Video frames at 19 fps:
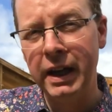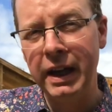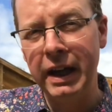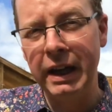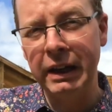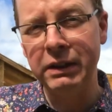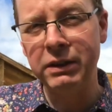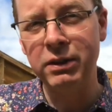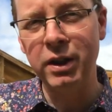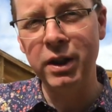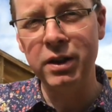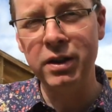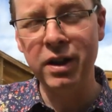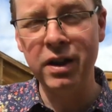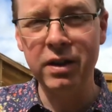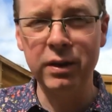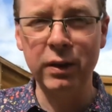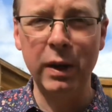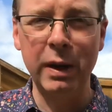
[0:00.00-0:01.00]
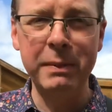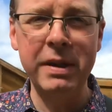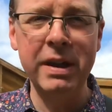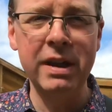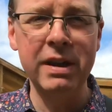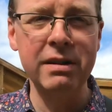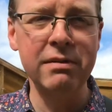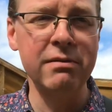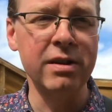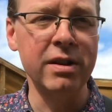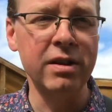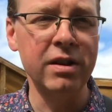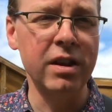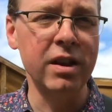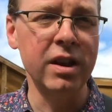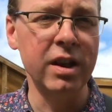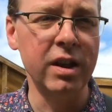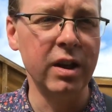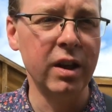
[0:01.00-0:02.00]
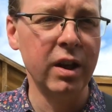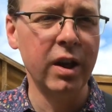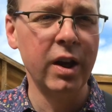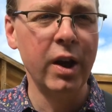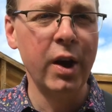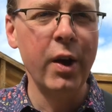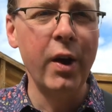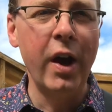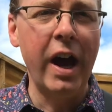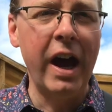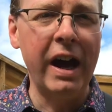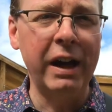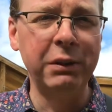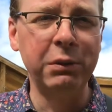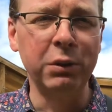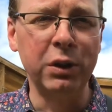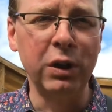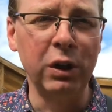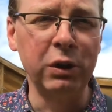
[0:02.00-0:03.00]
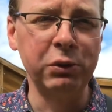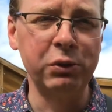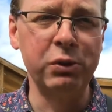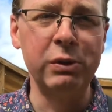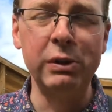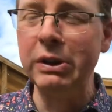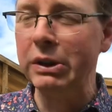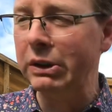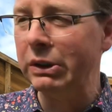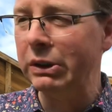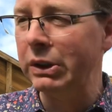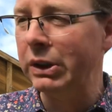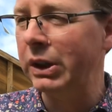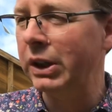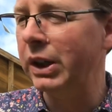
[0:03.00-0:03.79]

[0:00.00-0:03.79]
XTC, so I'm here in the agricultural